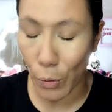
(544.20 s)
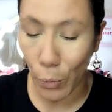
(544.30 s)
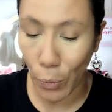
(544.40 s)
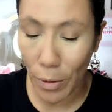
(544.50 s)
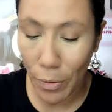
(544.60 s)

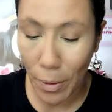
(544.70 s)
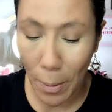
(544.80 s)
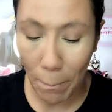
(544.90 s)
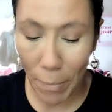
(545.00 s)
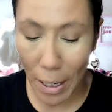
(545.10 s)
with
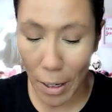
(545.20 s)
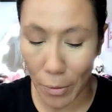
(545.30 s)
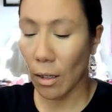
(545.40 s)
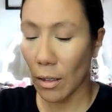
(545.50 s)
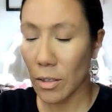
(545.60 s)

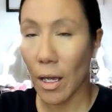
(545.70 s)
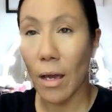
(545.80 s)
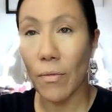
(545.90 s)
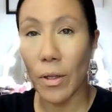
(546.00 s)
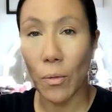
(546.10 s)
powder. So I have
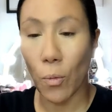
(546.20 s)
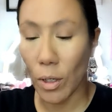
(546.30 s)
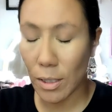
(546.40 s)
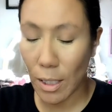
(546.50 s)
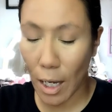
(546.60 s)
the One
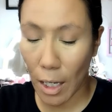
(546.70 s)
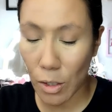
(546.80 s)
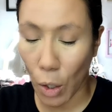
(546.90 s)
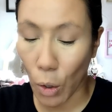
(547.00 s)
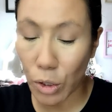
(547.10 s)
Size
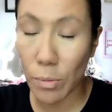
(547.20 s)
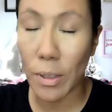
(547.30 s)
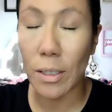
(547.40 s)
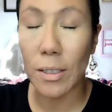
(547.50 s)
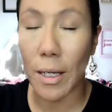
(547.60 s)
Ultimate
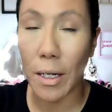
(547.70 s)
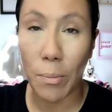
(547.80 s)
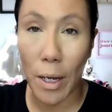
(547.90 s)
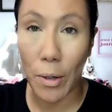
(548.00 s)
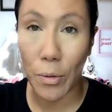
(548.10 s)
Setting
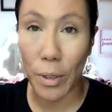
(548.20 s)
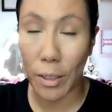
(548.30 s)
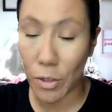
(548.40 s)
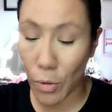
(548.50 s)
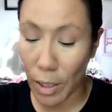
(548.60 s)
Powder and
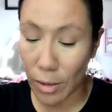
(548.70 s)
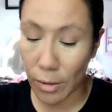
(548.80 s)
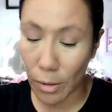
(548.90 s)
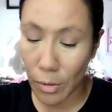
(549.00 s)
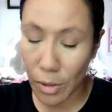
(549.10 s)

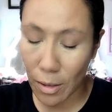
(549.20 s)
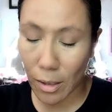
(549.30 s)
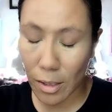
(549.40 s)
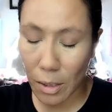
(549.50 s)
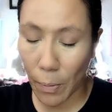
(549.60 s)
Translucent. It's
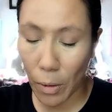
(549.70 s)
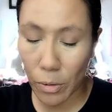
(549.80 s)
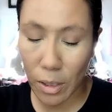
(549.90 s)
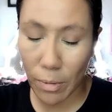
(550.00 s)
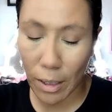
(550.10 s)
supposed to
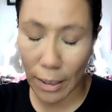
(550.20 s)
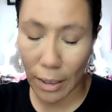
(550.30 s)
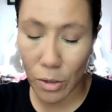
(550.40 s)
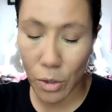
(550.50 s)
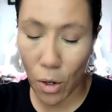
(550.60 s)
be like a
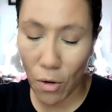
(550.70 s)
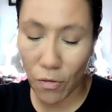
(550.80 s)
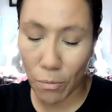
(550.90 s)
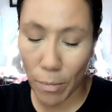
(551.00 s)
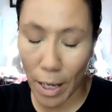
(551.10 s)
soft
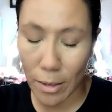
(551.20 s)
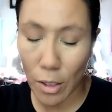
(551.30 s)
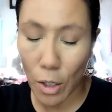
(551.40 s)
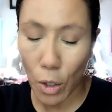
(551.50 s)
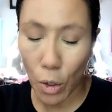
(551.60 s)
matte
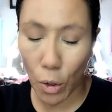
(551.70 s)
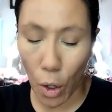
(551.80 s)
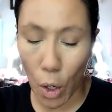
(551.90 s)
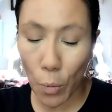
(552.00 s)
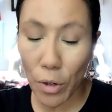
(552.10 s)

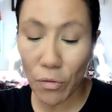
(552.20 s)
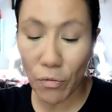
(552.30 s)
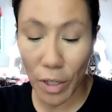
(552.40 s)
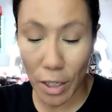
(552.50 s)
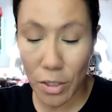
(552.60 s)
long wearing
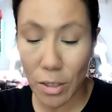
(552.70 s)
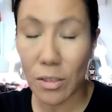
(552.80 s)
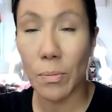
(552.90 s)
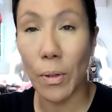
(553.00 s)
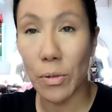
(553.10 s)
finish. It's
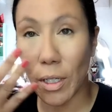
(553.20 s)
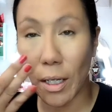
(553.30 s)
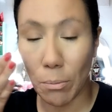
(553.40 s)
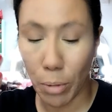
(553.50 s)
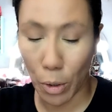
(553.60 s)
supposed to kind
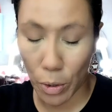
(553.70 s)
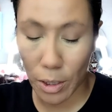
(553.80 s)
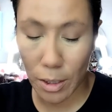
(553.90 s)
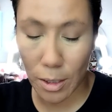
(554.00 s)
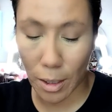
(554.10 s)
of blur the
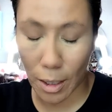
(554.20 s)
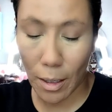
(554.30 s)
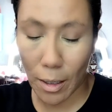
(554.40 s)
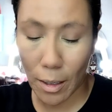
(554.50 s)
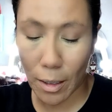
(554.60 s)
skin,
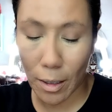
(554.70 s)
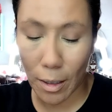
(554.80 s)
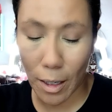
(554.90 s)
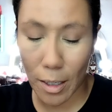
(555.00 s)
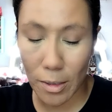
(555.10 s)
and it
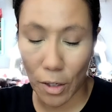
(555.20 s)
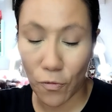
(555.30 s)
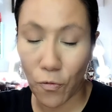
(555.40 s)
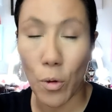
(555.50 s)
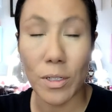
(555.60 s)
has a
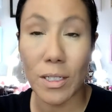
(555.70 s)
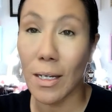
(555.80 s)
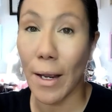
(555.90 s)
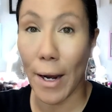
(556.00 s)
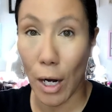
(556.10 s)
14
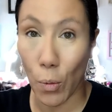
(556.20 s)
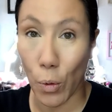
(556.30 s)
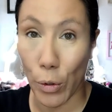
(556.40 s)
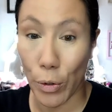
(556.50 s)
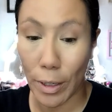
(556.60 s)

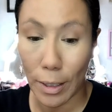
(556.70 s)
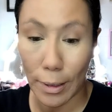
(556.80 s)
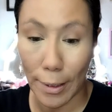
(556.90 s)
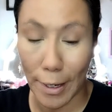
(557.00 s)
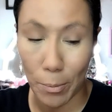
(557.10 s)
hour
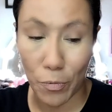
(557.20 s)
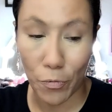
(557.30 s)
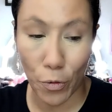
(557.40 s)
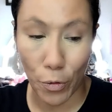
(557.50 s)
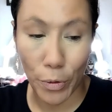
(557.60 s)
claim
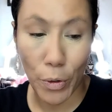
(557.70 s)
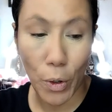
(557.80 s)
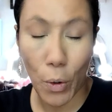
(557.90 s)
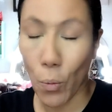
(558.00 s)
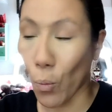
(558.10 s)
for
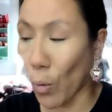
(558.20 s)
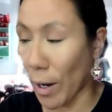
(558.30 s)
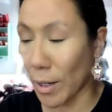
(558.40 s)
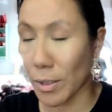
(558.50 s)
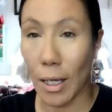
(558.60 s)
wear
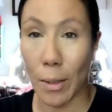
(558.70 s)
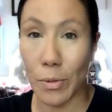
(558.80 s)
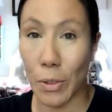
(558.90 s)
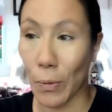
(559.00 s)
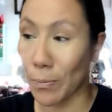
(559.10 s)
time. So